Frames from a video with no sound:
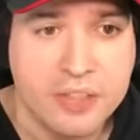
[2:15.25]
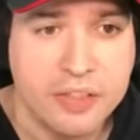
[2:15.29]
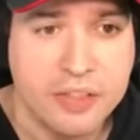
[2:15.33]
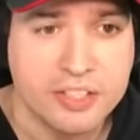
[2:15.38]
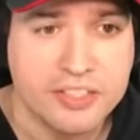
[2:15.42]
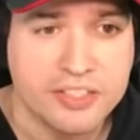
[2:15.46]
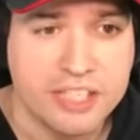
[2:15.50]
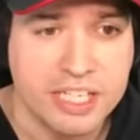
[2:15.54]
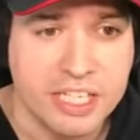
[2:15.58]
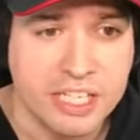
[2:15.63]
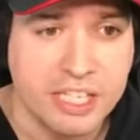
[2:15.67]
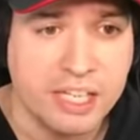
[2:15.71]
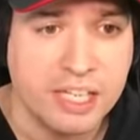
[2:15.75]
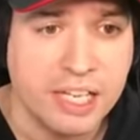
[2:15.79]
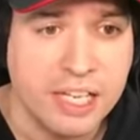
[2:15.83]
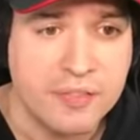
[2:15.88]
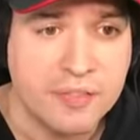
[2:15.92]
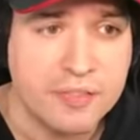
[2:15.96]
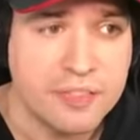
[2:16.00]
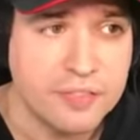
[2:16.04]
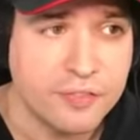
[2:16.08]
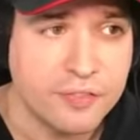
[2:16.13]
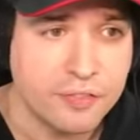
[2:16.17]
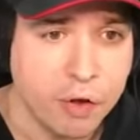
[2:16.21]
This thing
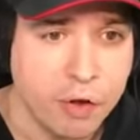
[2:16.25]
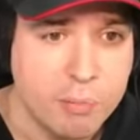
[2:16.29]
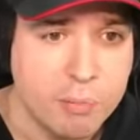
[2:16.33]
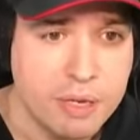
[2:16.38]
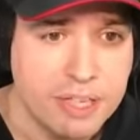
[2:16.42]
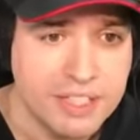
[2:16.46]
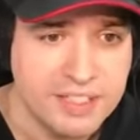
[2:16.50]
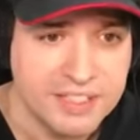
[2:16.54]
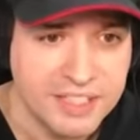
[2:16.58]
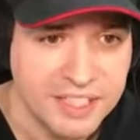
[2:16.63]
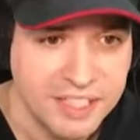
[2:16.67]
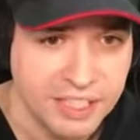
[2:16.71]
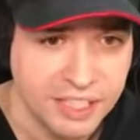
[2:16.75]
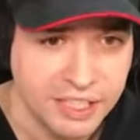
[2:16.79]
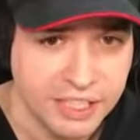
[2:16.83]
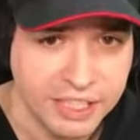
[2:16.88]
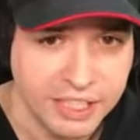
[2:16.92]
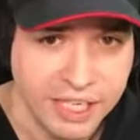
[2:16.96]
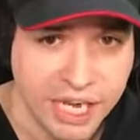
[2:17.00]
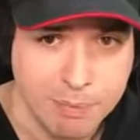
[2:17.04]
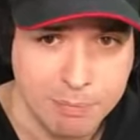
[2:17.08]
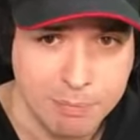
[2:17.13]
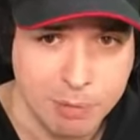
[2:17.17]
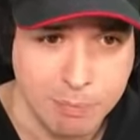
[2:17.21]
lives from its healing
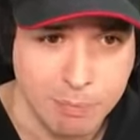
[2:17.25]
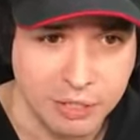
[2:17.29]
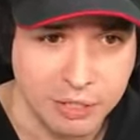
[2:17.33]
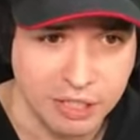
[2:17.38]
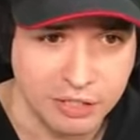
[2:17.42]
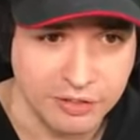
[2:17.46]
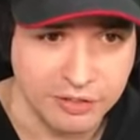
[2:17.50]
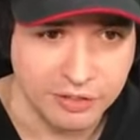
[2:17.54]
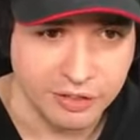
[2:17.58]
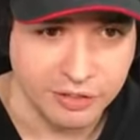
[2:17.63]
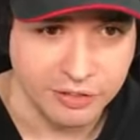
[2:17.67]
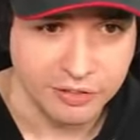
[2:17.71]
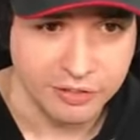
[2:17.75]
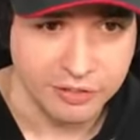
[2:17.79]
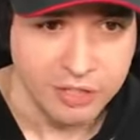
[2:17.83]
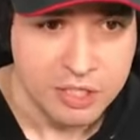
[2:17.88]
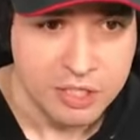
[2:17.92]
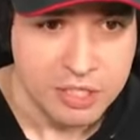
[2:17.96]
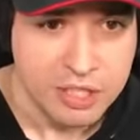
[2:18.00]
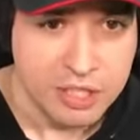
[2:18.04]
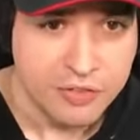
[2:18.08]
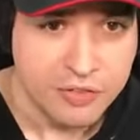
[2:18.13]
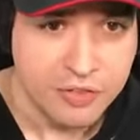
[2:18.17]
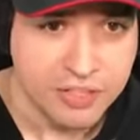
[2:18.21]
capabilities.
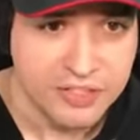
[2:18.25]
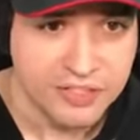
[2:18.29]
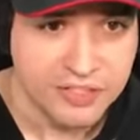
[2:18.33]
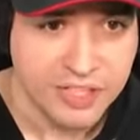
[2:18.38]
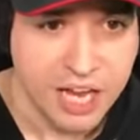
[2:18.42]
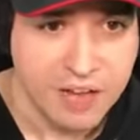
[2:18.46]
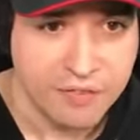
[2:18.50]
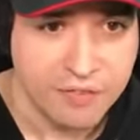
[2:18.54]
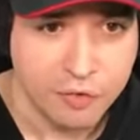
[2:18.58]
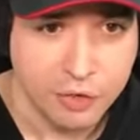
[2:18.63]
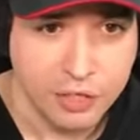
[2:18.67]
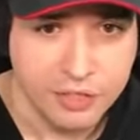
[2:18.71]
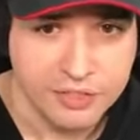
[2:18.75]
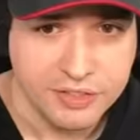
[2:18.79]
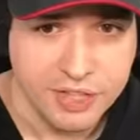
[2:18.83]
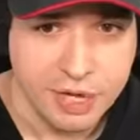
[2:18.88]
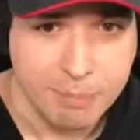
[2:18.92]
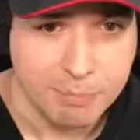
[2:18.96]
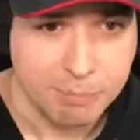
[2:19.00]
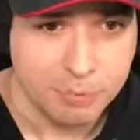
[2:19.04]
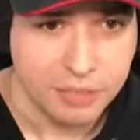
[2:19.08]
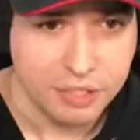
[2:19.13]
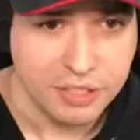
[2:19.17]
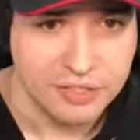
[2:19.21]
This guy, for
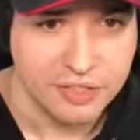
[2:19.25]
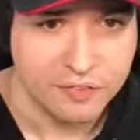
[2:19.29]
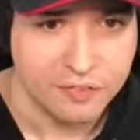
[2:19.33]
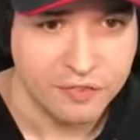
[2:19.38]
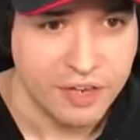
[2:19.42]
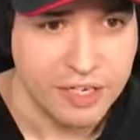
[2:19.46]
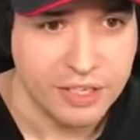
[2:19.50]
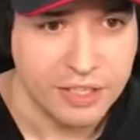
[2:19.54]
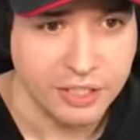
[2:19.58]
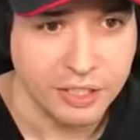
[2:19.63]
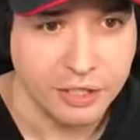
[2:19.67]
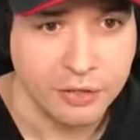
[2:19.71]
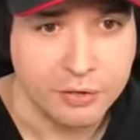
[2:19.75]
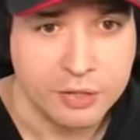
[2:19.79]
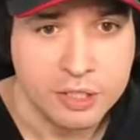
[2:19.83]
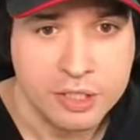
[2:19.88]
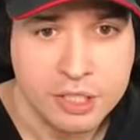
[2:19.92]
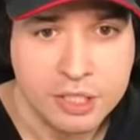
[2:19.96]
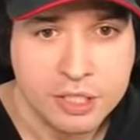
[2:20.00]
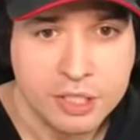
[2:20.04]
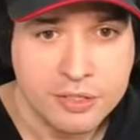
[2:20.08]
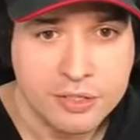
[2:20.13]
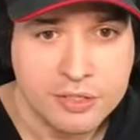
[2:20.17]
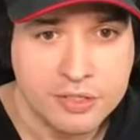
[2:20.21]
example, is a Fenrir.
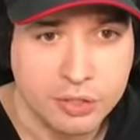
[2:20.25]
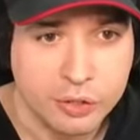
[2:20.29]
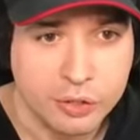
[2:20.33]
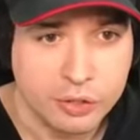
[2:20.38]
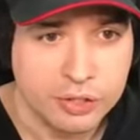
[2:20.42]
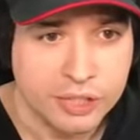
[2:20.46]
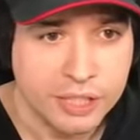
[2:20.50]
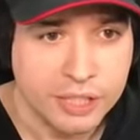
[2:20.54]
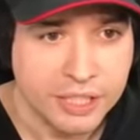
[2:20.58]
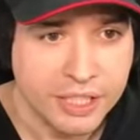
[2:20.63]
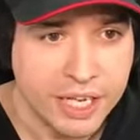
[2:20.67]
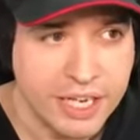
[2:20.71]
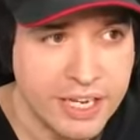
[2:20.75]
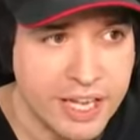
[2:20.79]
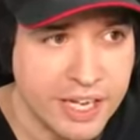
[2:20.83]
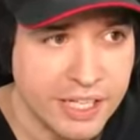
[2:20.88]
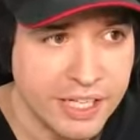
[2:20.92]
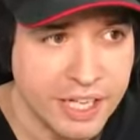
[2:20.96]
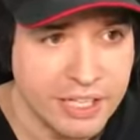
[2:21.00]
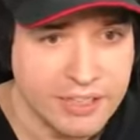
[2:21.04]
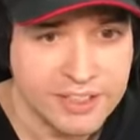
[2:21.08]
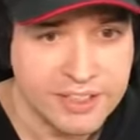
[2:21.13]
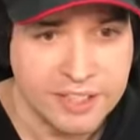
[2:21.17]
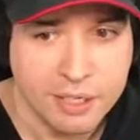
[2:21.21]
So, can I
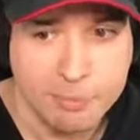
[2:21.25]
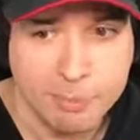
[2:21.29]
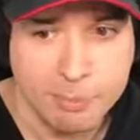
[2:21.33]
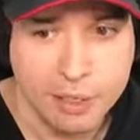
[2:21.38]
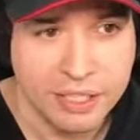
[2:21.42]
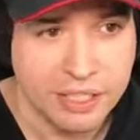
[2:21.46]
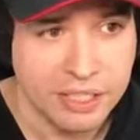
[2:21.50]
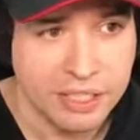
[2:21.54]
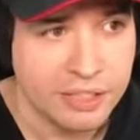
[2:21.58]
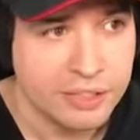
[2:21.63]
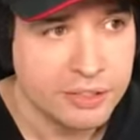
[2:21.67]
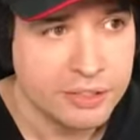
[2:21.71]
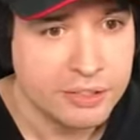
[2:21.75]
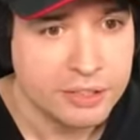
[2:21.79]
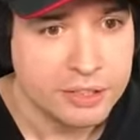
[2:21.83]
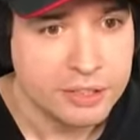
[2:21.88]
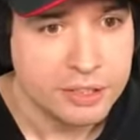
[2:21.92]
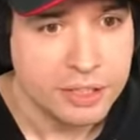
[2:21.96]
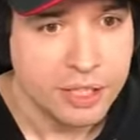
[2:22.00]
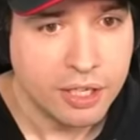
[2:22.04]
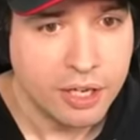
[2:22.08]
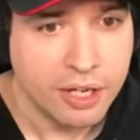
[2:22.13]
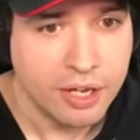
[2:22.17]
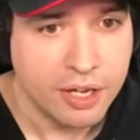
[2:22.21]
get somebody
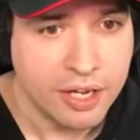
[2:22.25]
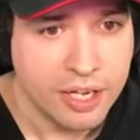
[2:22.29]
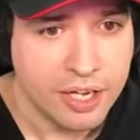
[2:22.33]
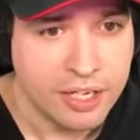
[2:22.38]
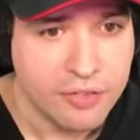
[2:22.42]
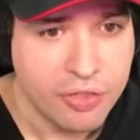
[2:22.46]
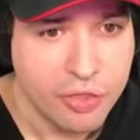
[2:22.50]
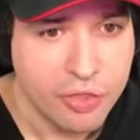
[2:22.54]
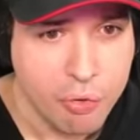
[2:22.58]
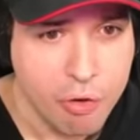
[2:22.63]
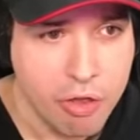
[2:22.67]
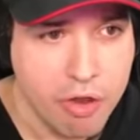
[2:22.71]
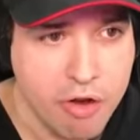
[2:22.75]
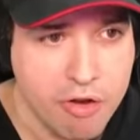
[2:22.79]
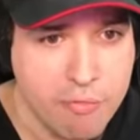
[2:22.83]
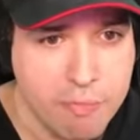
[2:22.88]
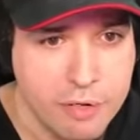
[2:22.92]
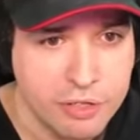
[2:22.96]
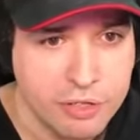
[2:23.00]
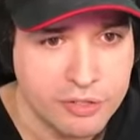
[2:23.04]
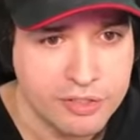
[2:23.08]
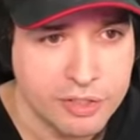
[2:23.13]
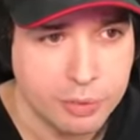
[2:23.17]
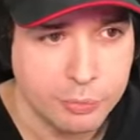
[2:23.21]
uh, in 300
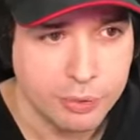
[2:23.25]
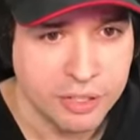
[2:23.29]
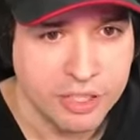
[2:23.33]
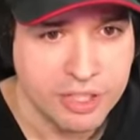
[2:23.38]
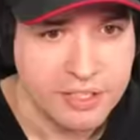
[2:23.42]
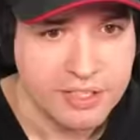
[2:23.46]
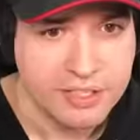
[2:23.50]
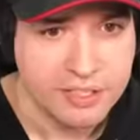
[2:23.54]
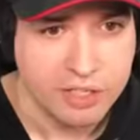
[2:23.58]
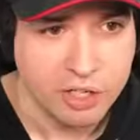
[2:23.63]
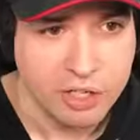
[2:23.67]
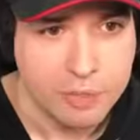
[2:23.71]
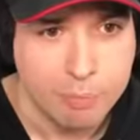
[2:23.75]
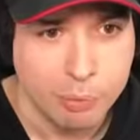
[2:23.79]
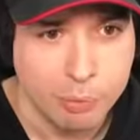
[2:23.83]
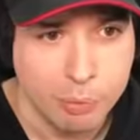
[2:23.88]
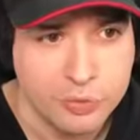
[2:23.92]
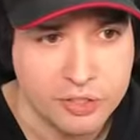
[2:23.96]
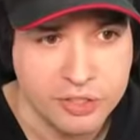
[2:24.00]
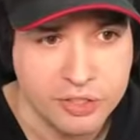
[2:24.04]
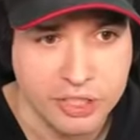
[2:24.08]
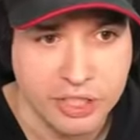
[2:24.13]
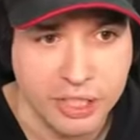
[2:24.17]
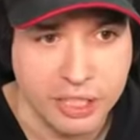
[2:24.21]
meters so we can start
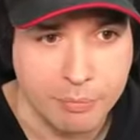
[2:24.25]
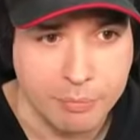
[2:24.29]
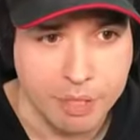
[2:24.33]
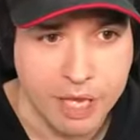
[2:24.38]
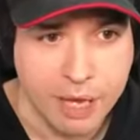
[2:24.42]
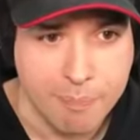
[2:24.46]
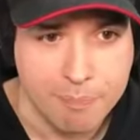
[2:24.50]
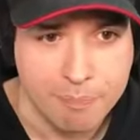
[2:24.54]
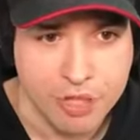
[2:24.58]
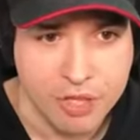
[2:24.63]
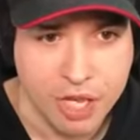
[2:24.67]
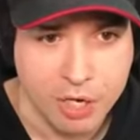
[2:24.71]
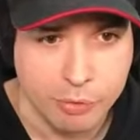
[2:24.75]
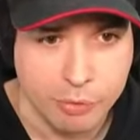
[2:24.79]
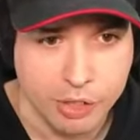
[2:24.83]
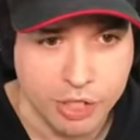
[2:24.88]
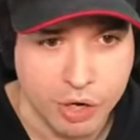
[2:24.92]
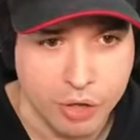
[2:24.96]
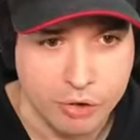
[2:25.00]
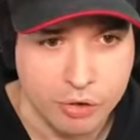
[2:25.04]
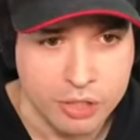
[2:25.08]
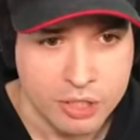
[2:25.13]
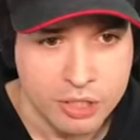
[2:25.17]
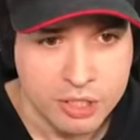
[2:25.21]
boosting him? Yep, there we
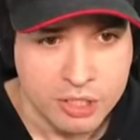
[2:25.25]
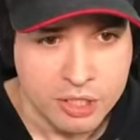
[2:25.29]
go.